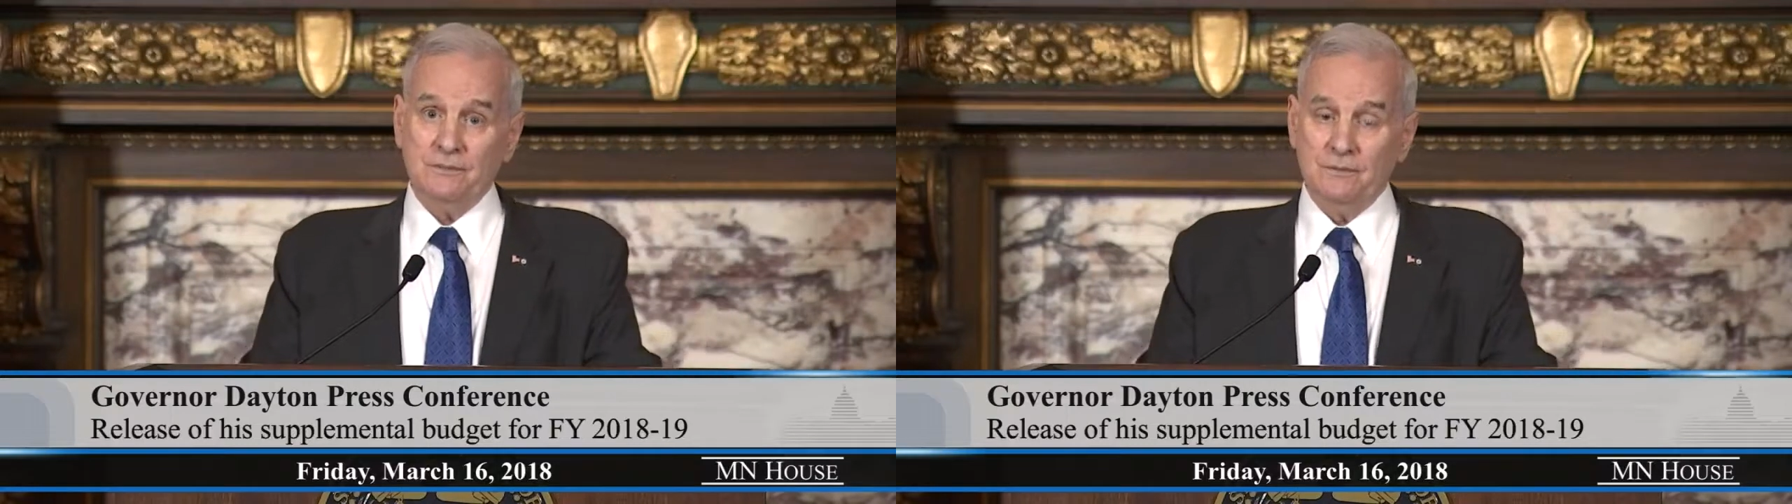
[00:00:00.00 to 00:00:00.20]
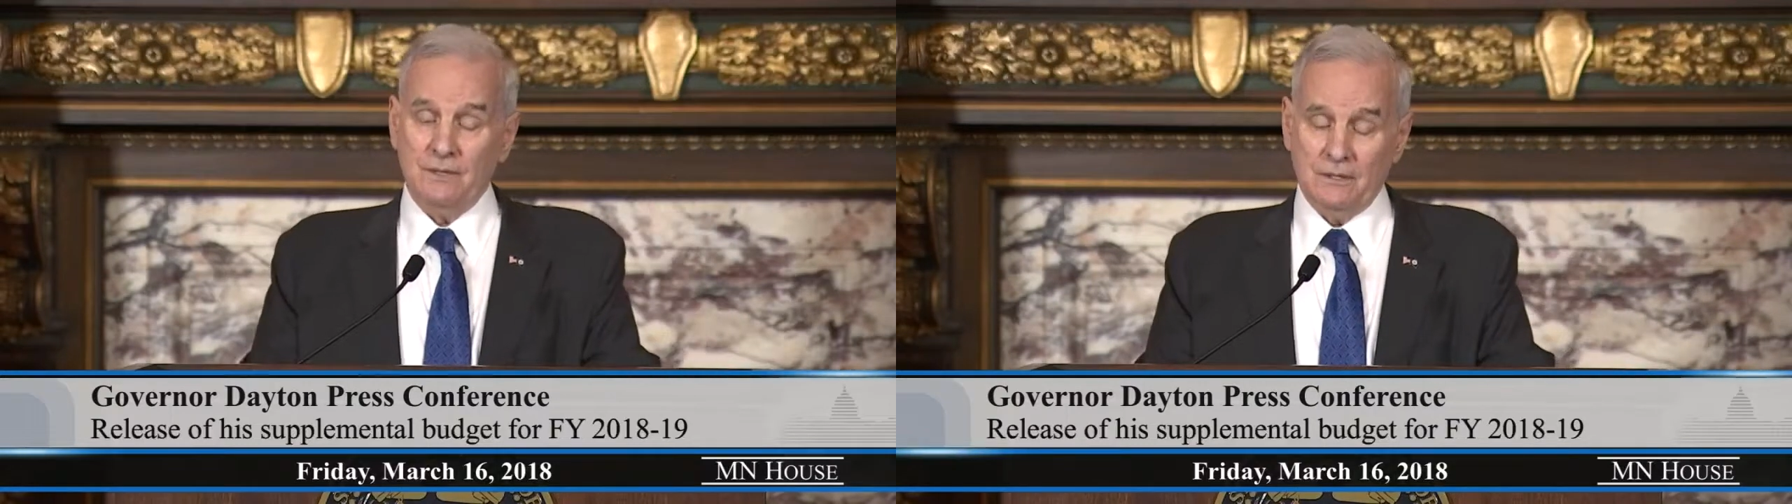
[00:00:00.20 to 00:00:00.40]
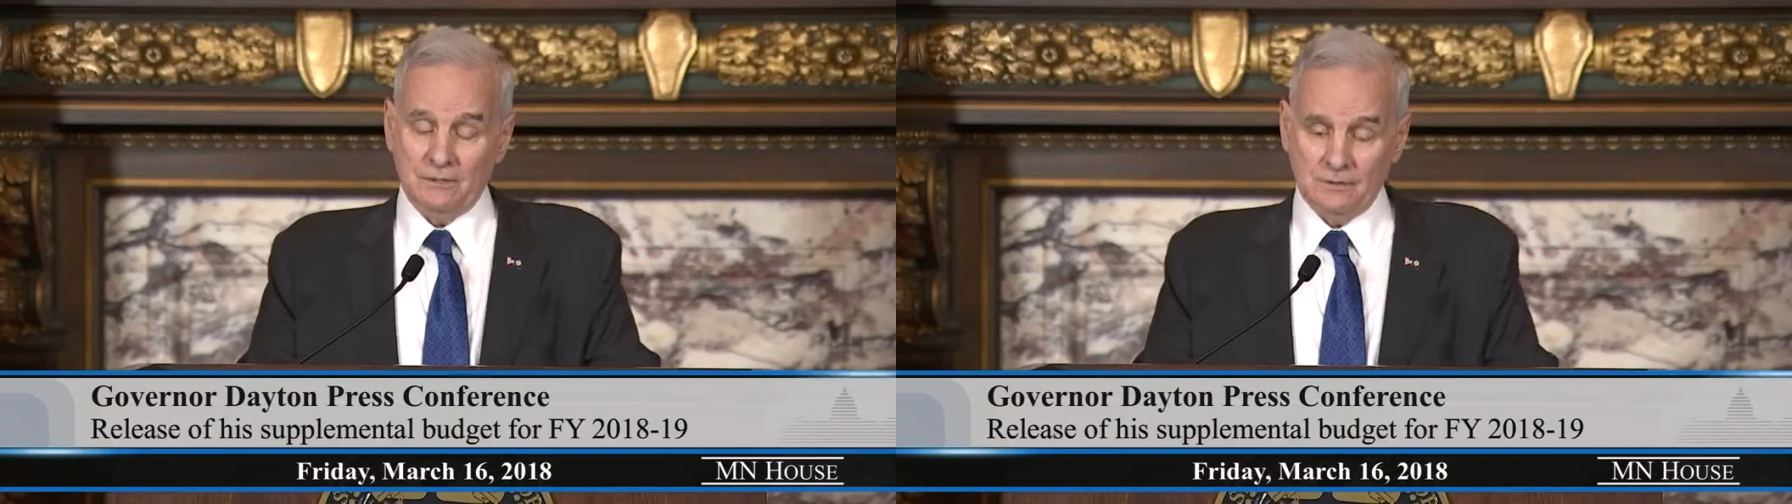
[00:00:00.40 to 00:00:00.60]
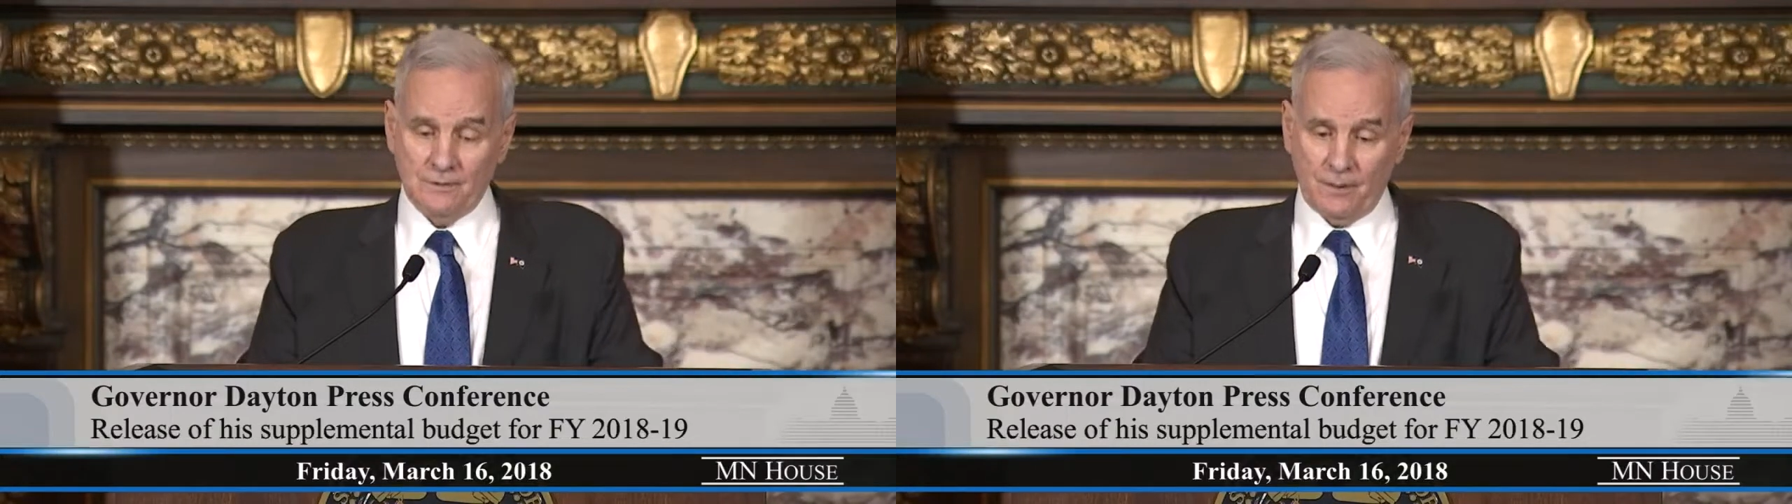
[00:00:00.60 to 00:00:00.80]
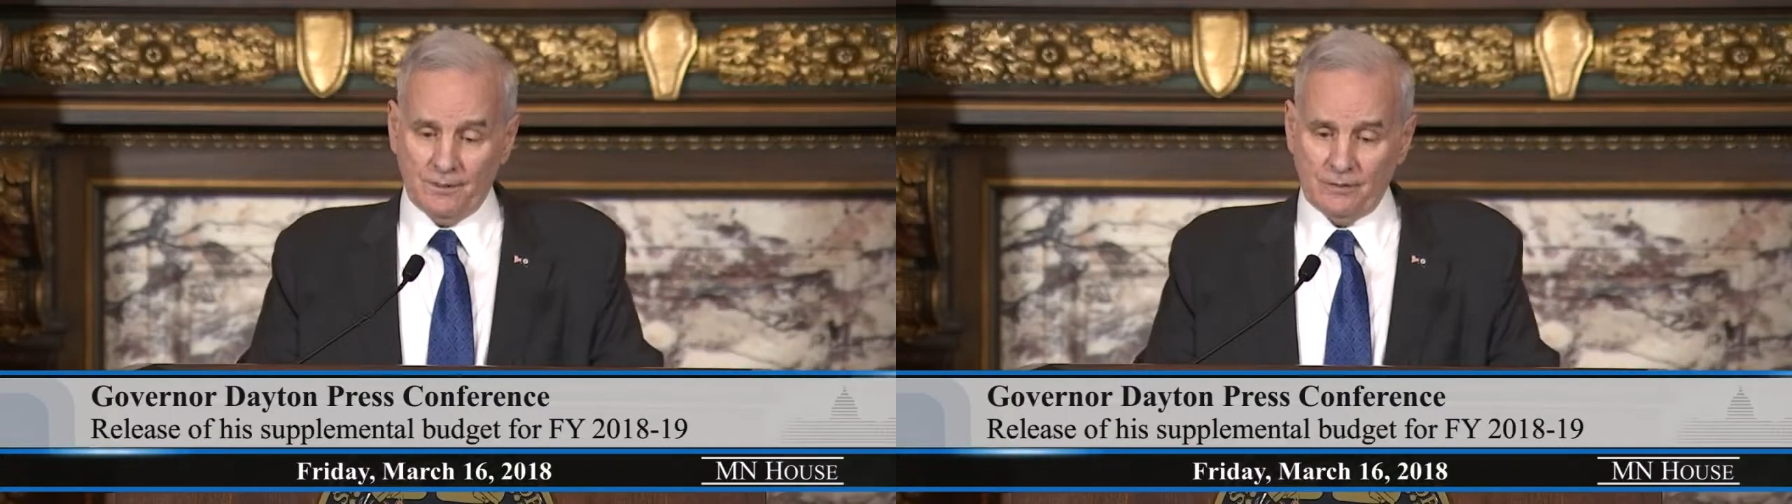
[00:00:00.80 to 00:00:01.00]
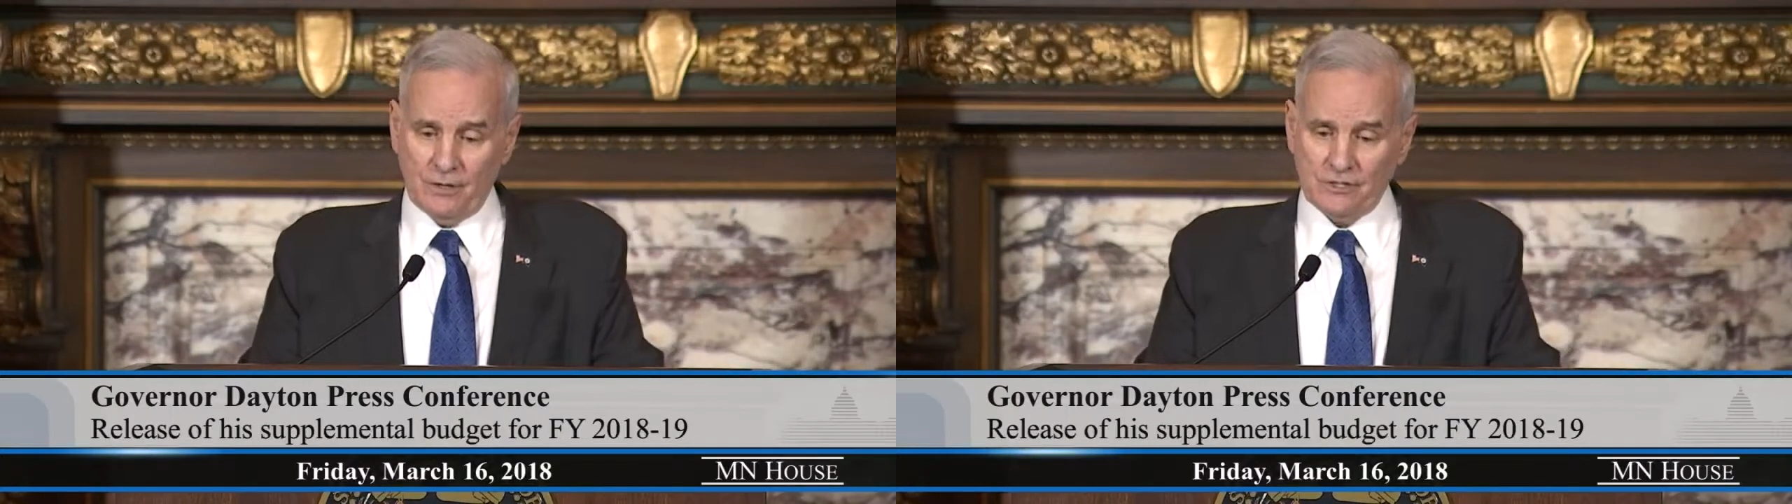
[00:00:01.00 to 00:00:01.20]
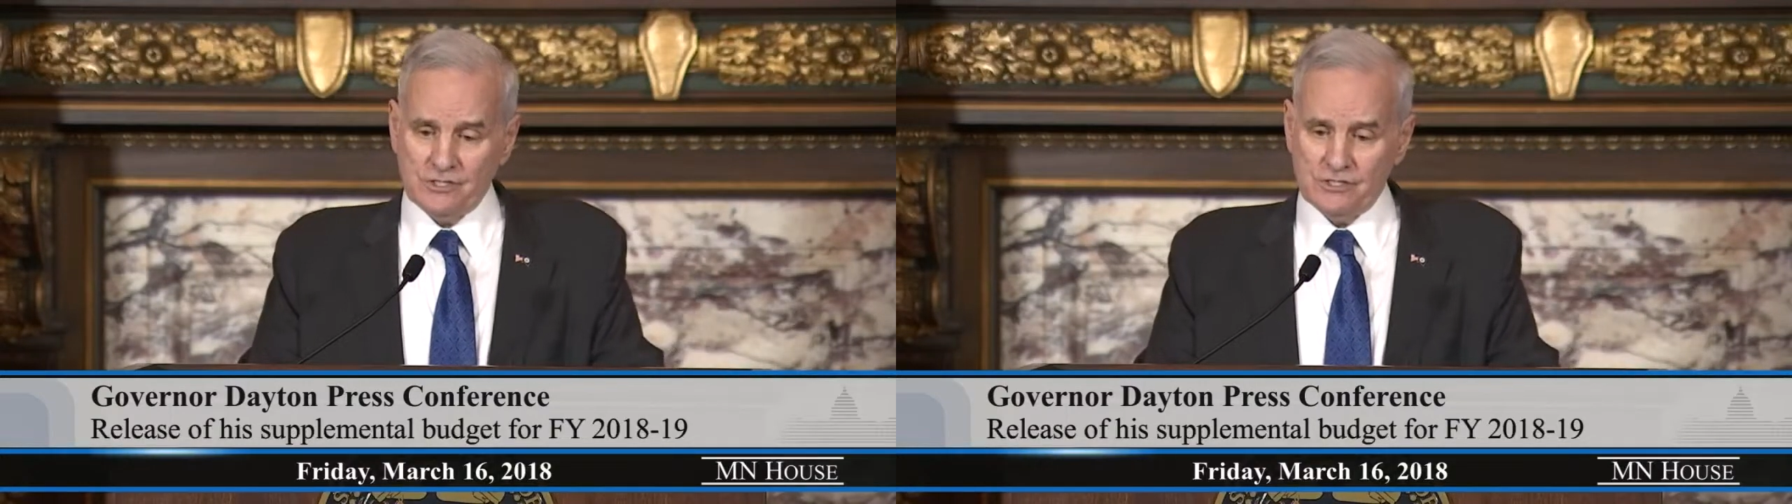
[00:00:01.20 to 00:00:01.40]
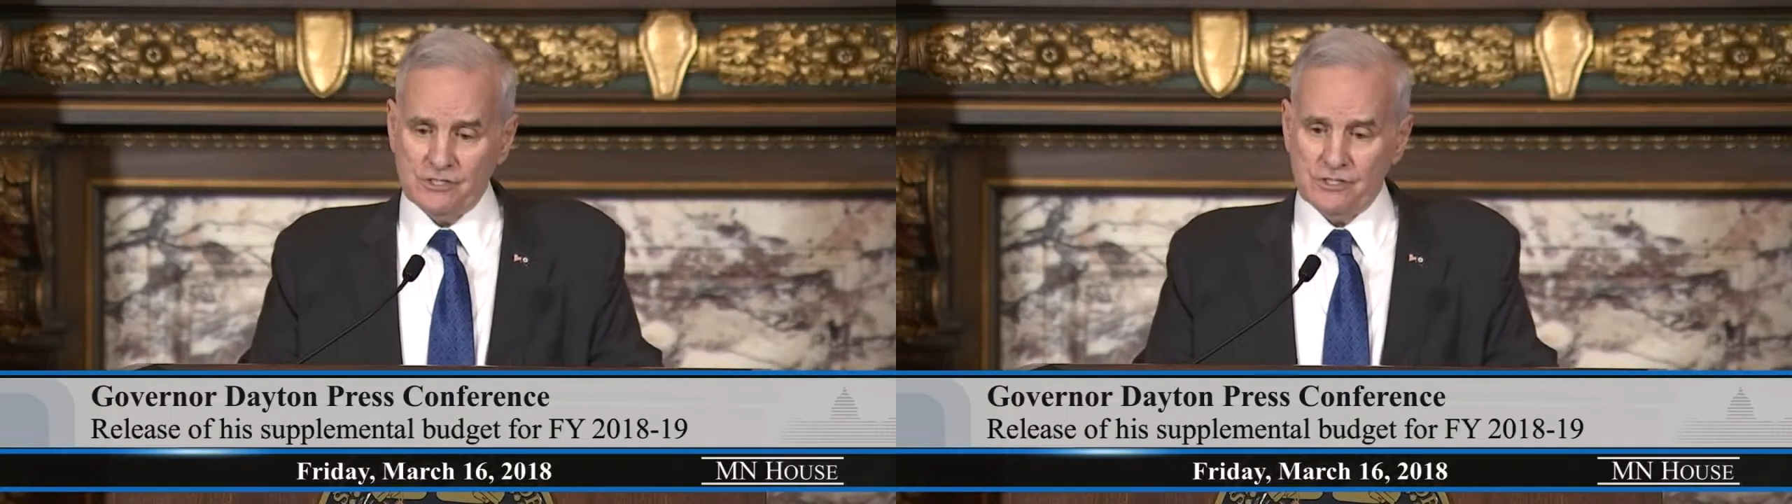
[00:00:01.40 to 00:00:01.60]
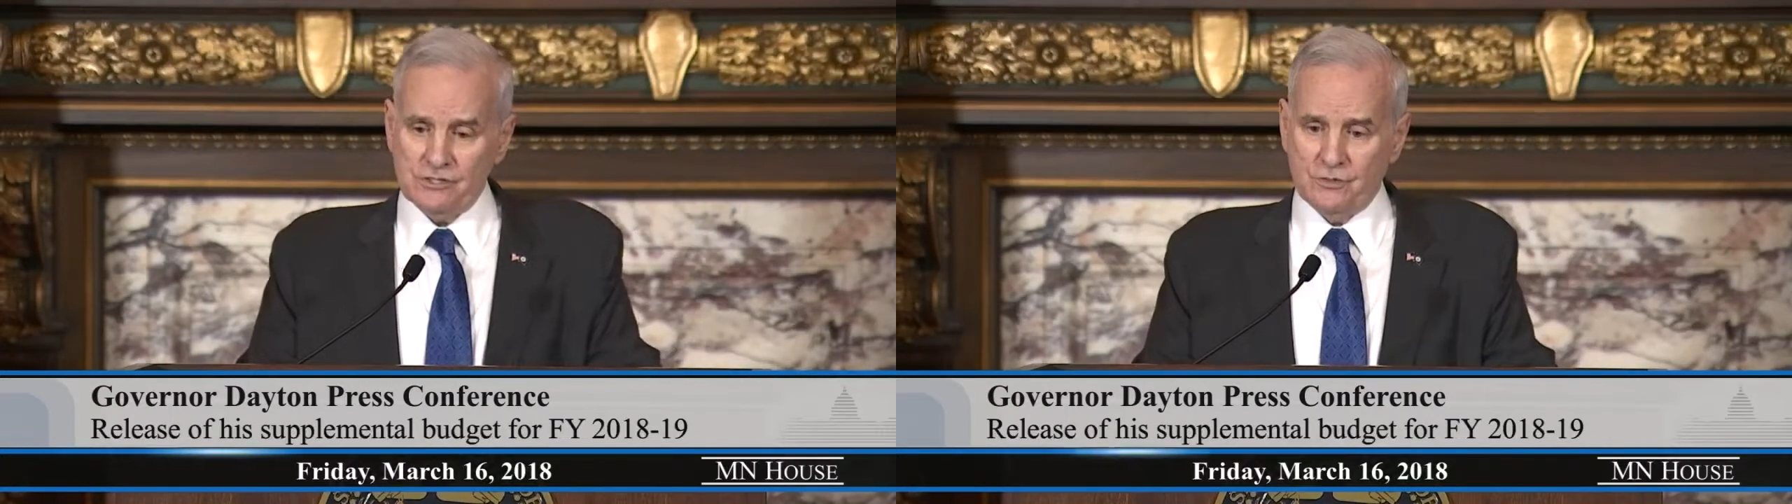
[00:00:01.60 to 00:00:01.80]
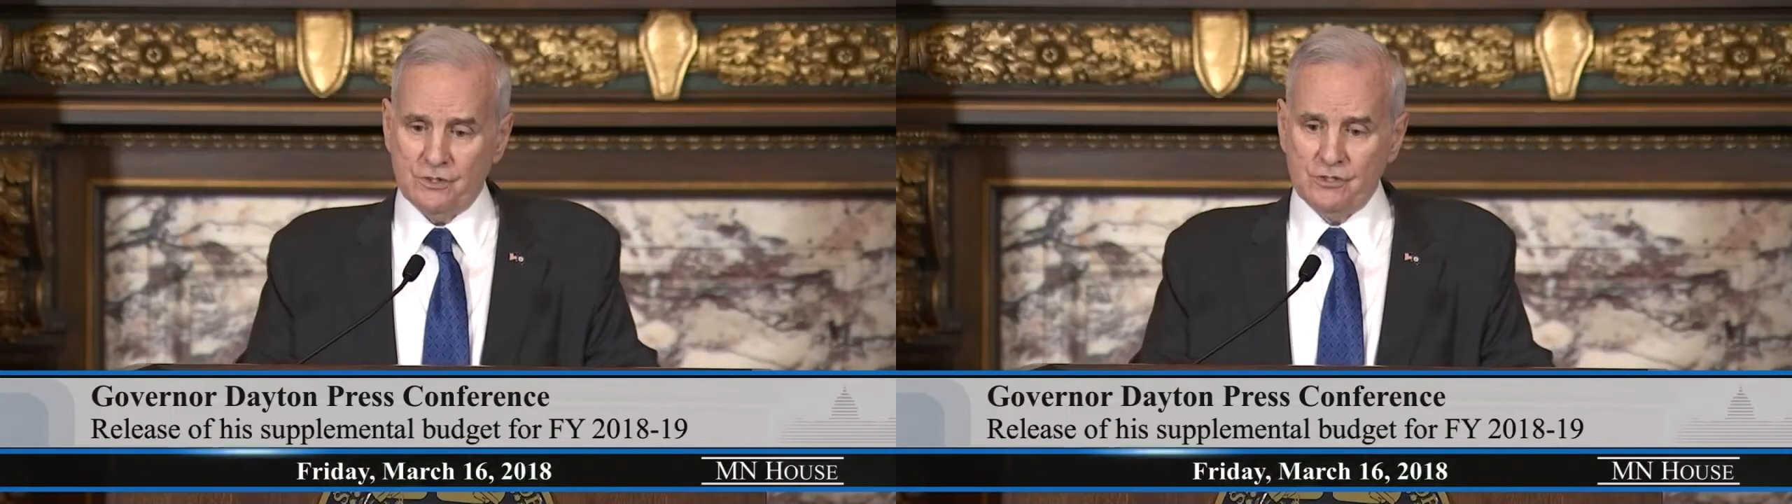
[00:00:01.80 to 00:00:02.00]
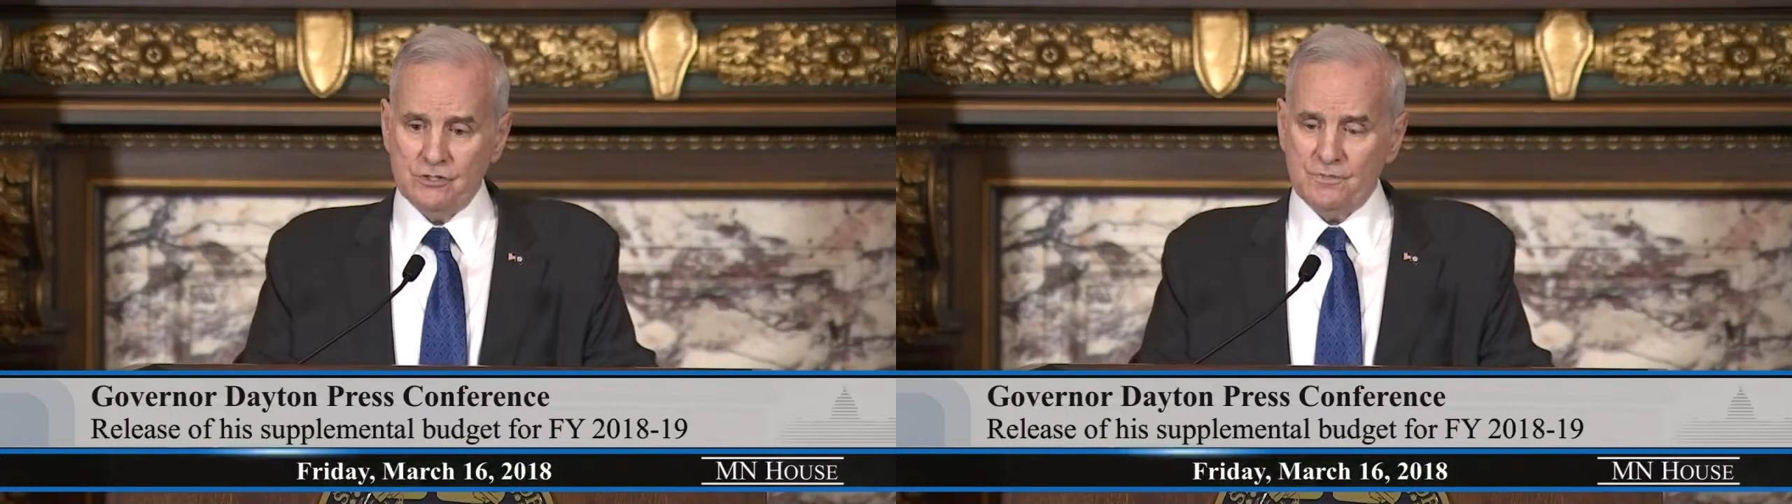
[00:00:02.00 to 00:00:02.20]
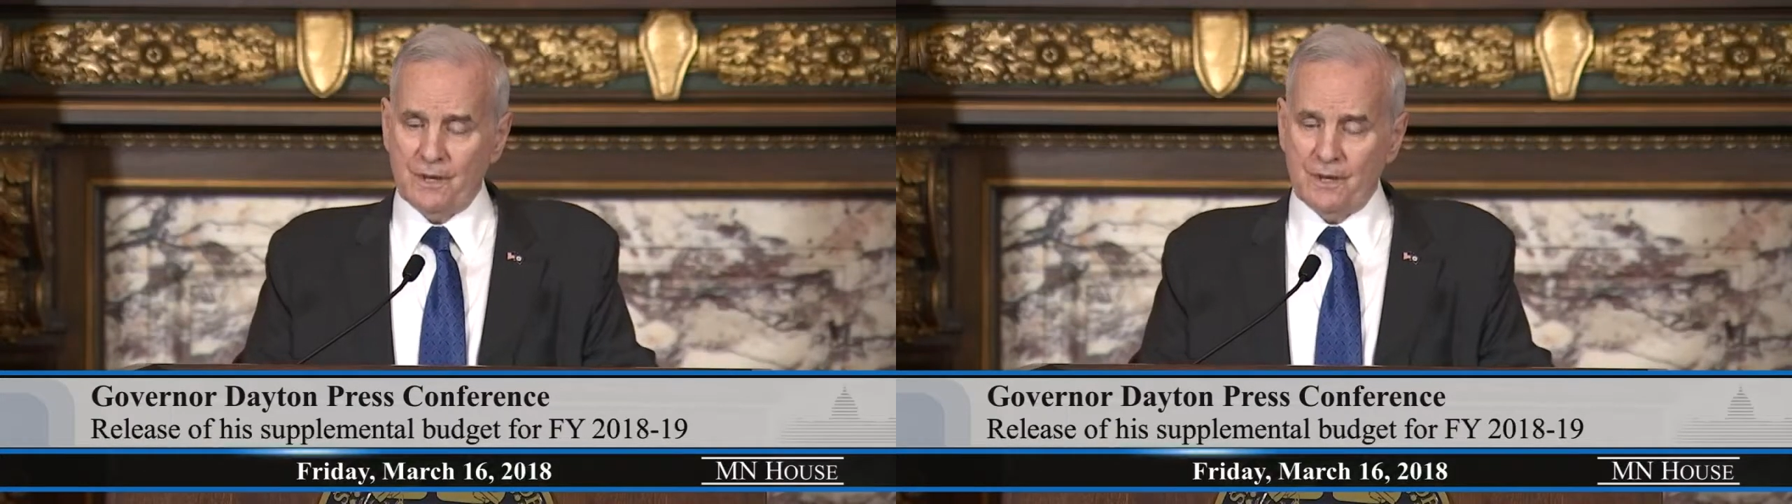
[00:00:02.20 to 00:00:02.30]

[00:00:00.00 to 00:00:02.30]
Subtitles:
the Department of Corrections reduced